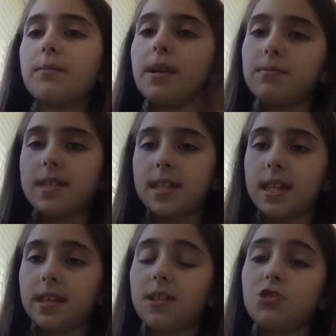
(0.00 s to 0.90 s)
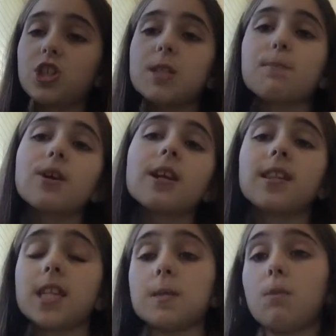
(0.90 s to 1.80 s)
I made a mistake there. Just put it
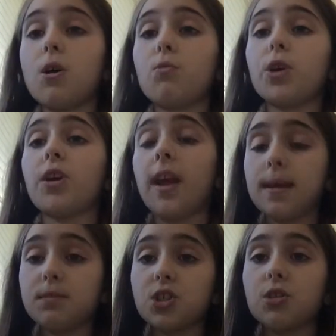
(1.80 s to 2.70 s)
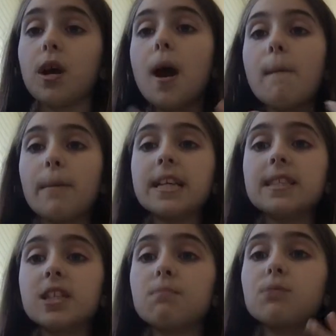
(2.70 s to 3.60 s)
in the spot where your hamster
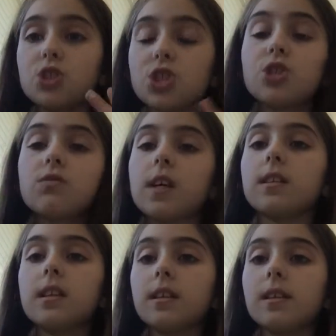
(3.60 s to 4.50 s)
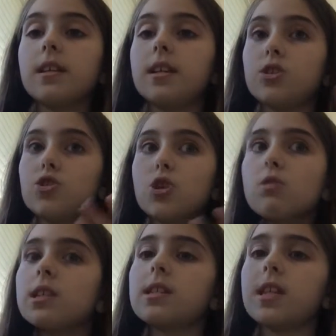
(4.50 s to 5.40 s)
bites it, but just know that it is
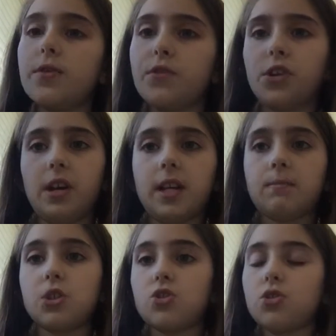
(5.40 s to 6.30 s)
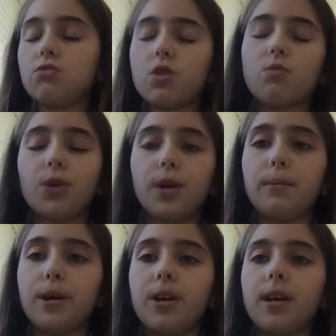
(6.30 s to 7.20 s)
totally safe for your hamster, so don't worry
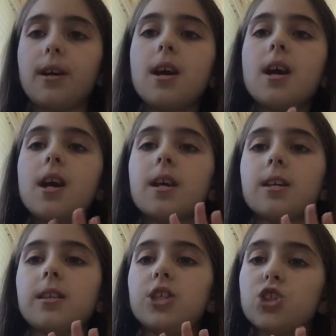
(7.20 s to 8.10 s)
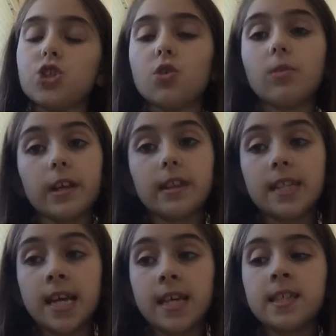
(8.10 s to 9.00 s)
about it. They just don't like the
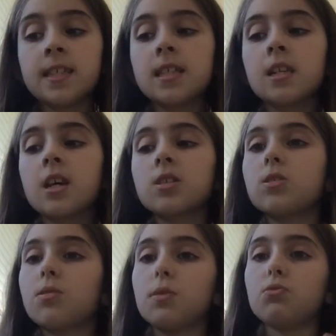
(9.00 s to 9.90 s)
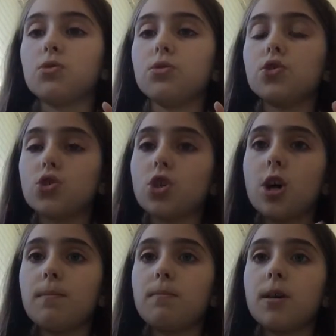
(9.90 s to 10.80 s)
taste, so they will
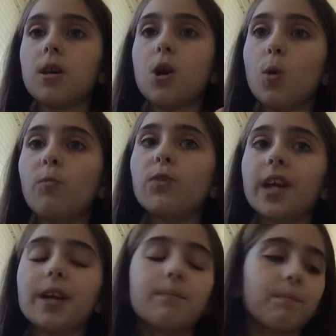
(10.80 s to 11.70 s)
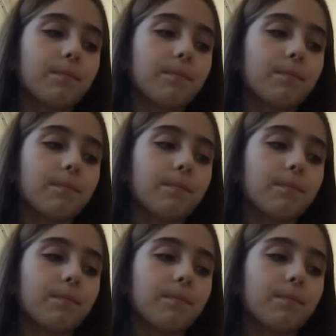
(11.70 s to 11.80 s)
stop, hopefully.